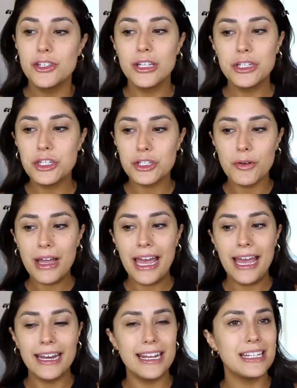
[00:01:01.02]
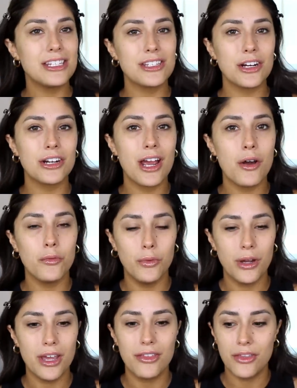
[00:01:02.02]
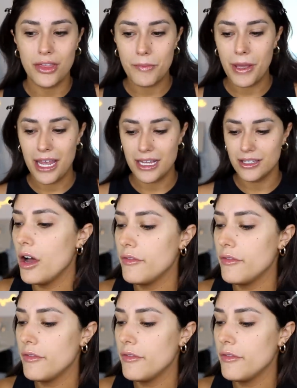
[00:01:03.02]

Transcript: So let's just go ahead and start out with the base.